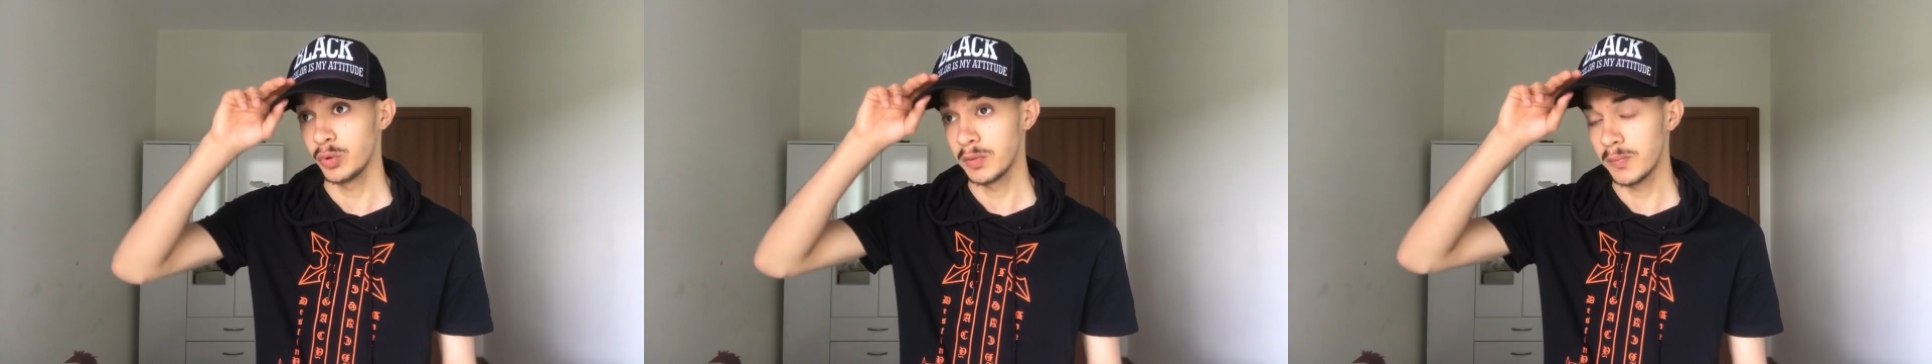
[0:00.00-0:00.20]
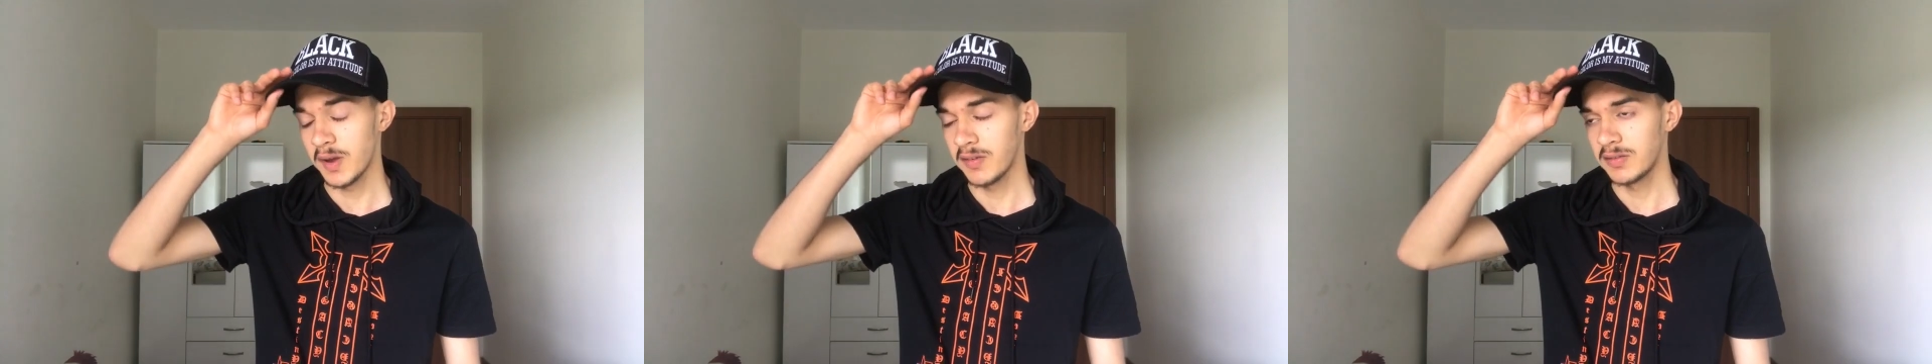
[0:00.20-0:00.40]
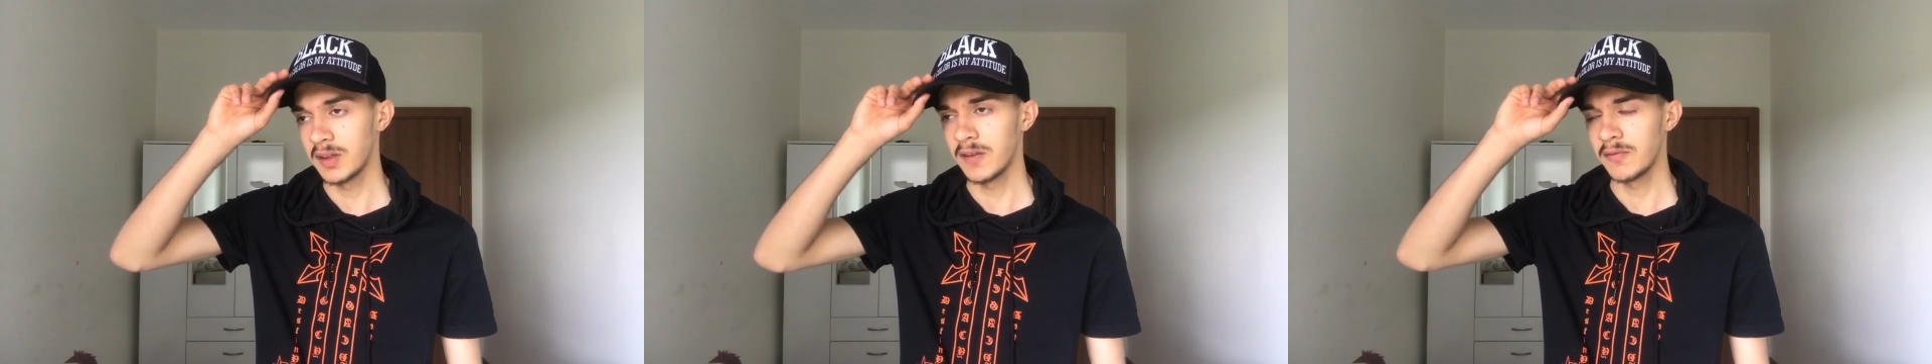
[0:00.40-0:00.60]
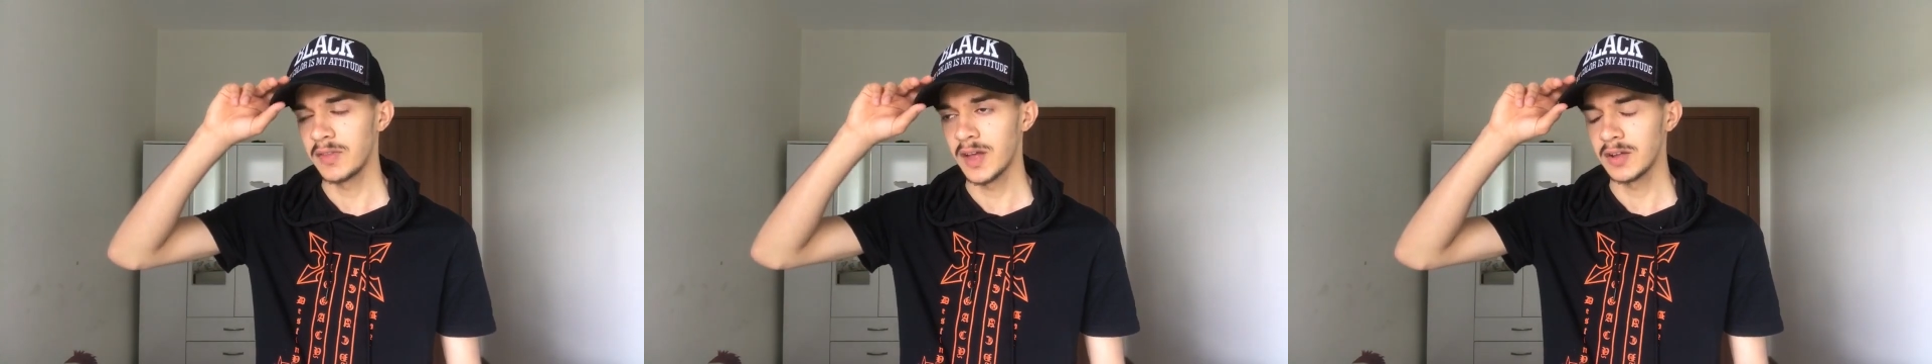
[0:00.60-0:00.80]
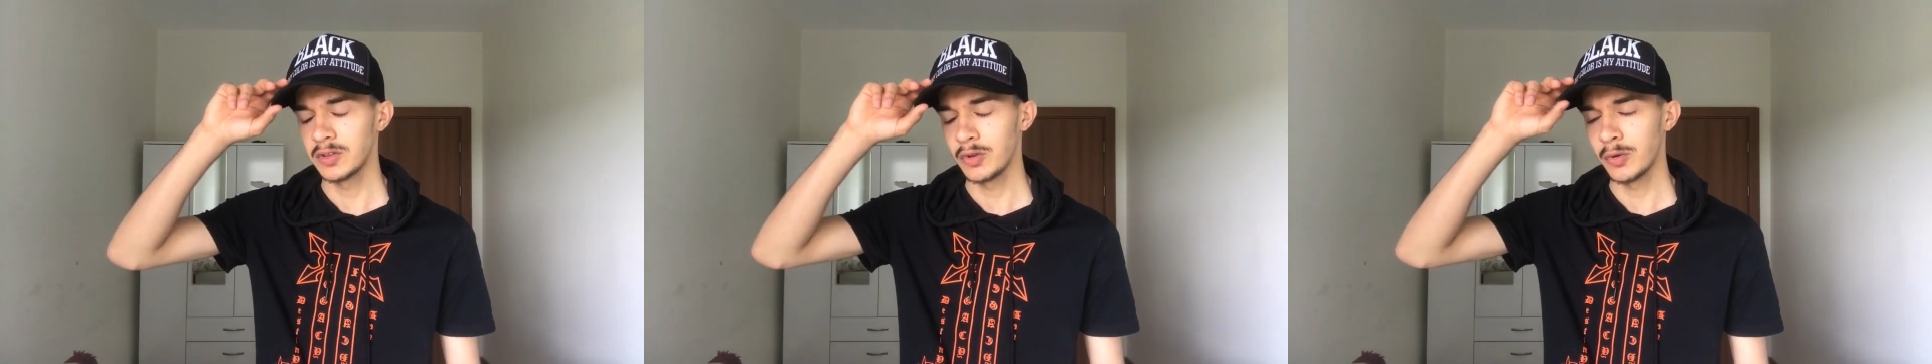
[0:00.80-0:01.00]
with myself
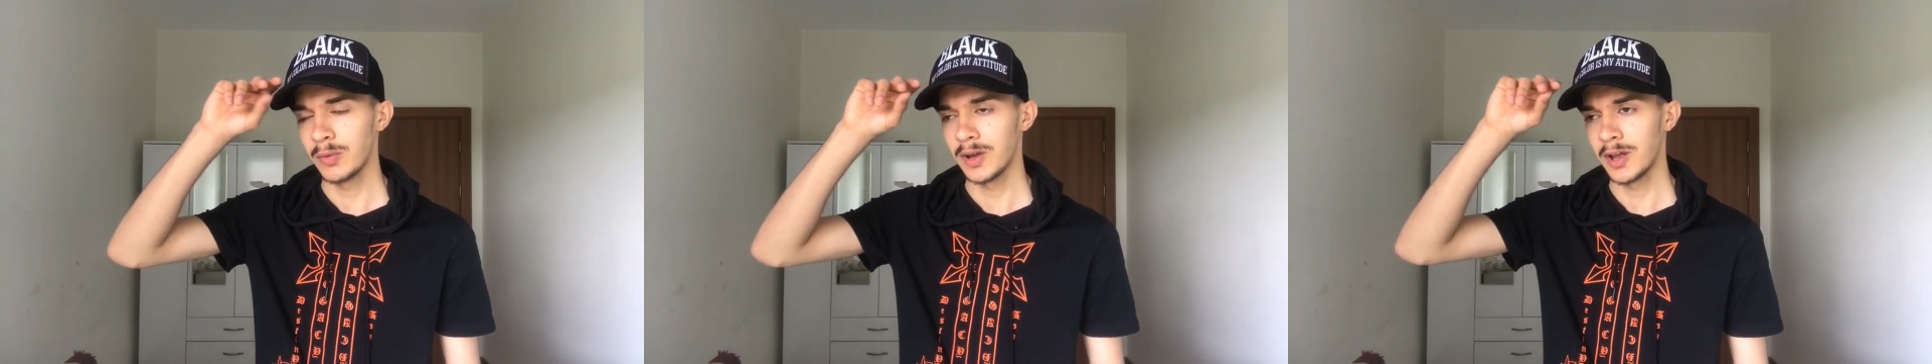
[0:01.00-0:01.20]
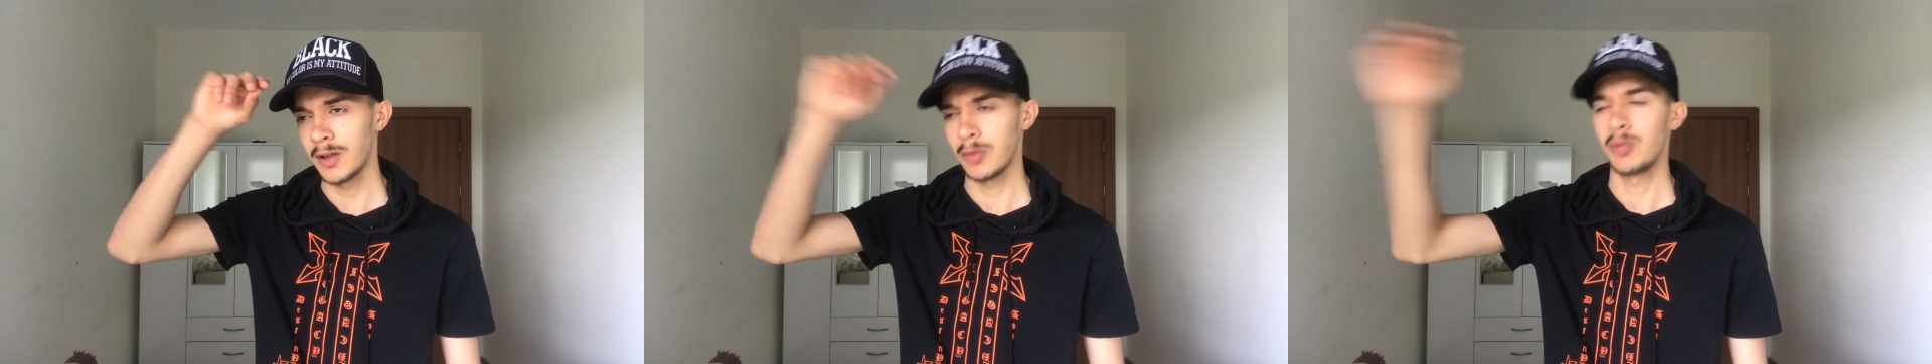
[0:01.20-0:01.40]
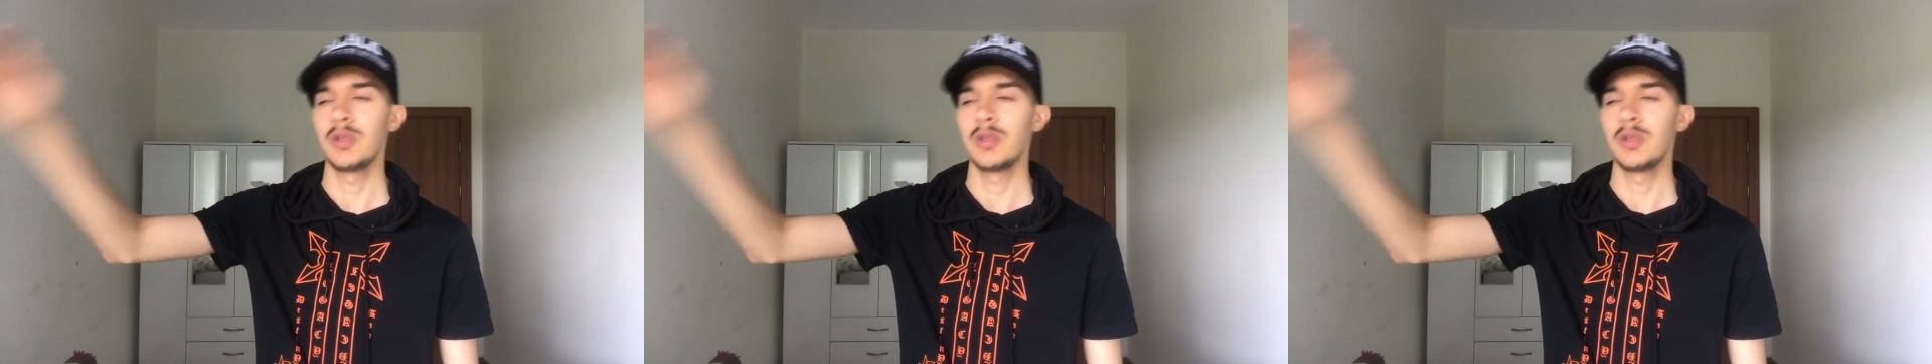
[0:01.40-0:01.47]
that oh my god,